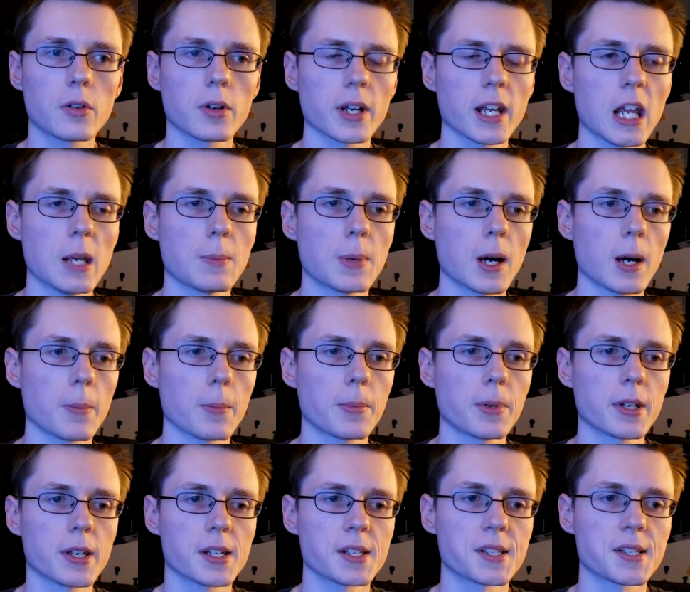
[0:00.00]
keep up,
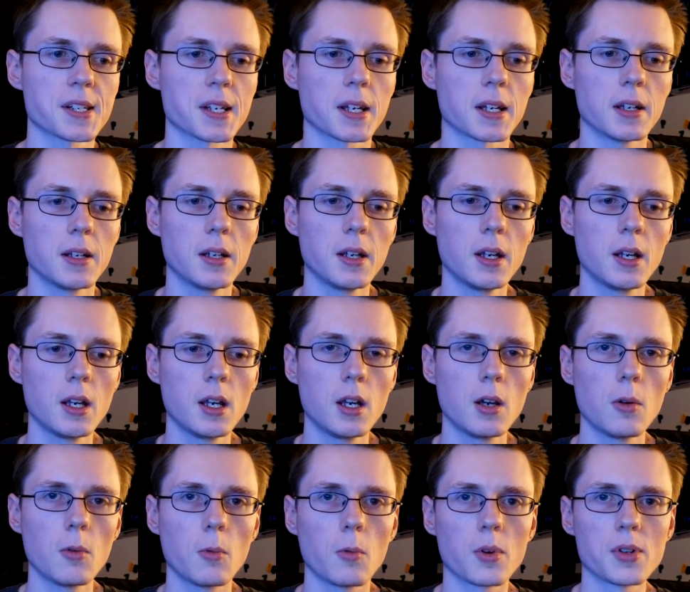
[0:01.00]
because
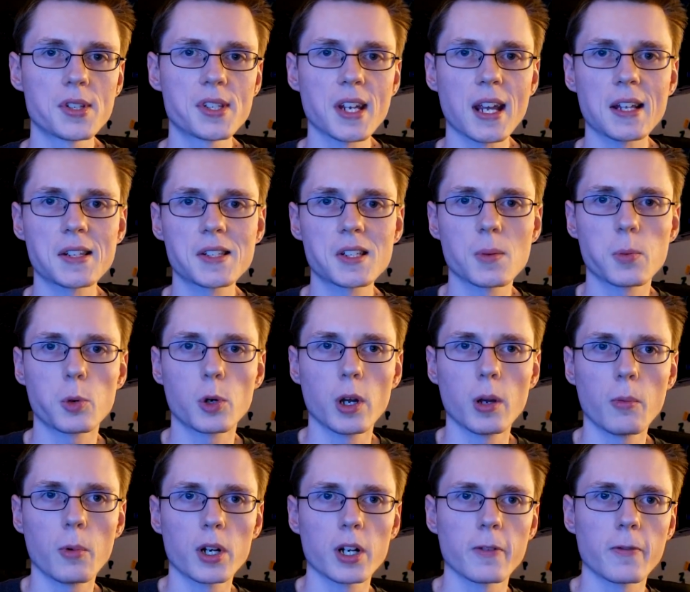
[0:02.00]
once it gets to the point
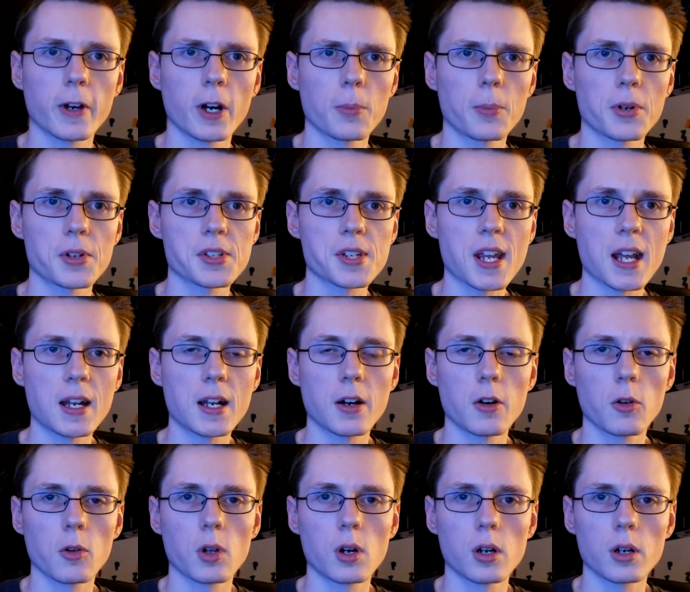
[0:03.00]
where developers can
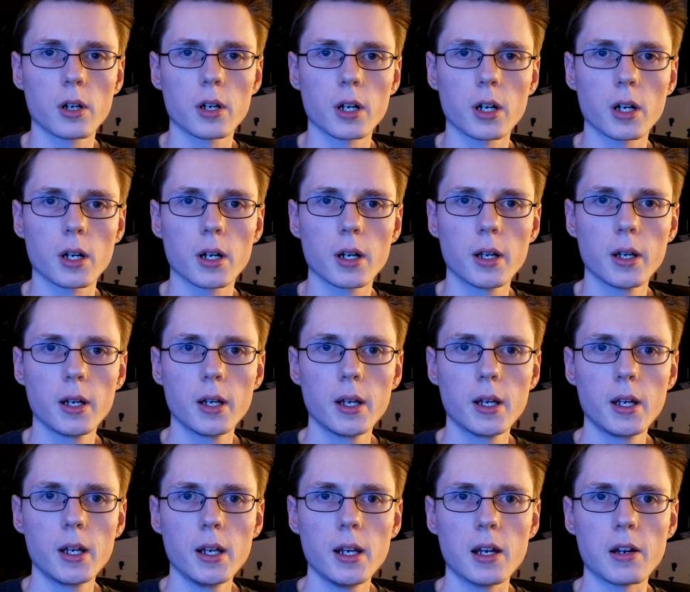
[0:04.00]
no longer,
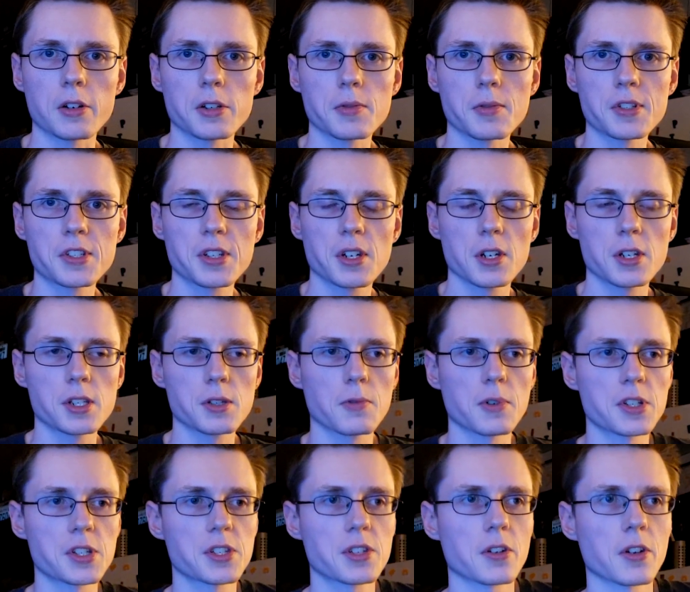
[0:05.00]

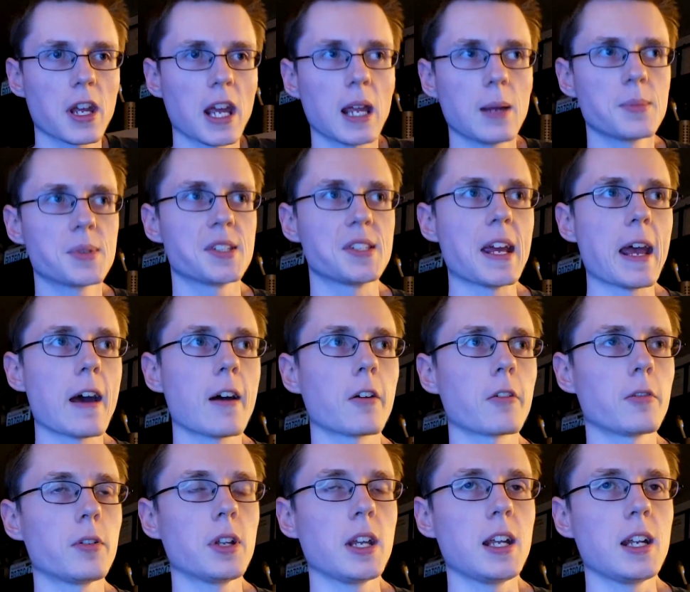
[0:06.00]
squish their games
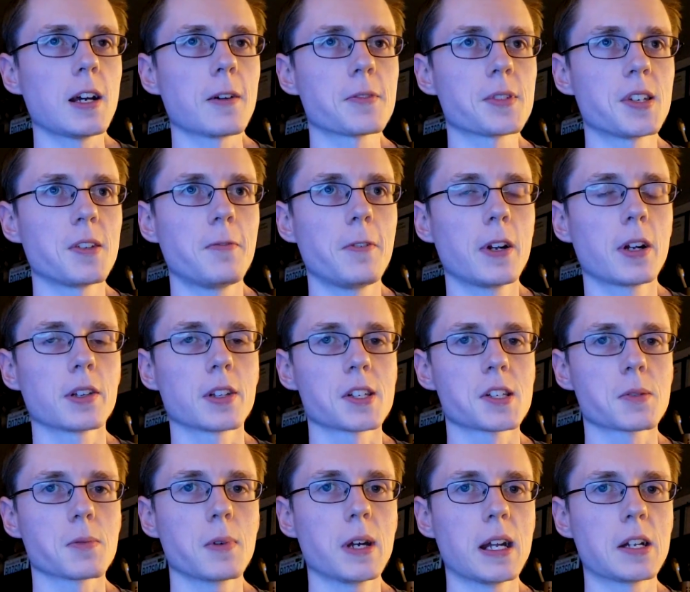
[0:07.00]
down enough to fit on the
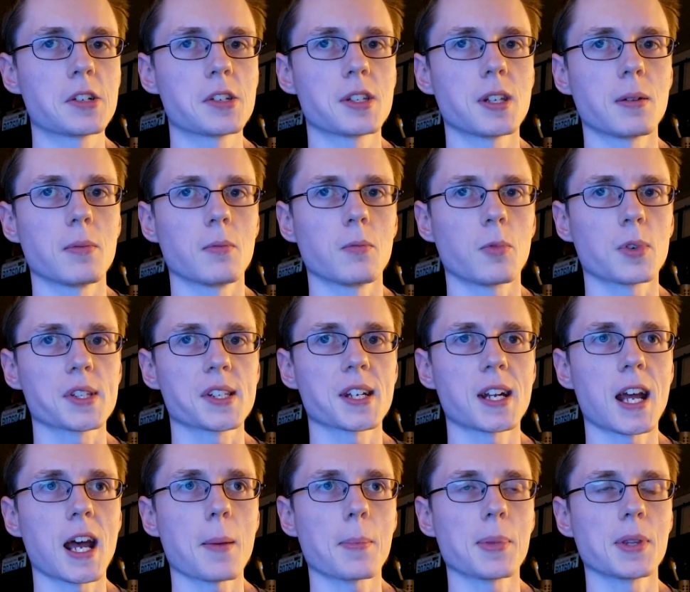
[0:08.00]
Switch, then what's
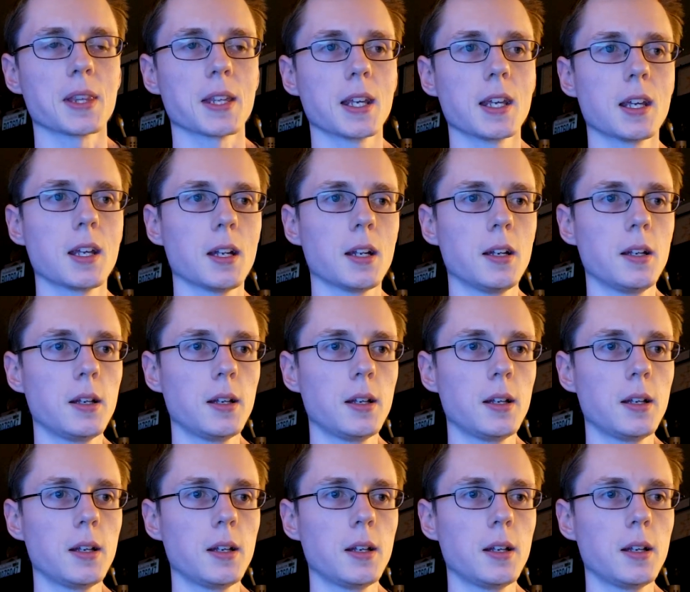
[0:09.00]
going to happen then?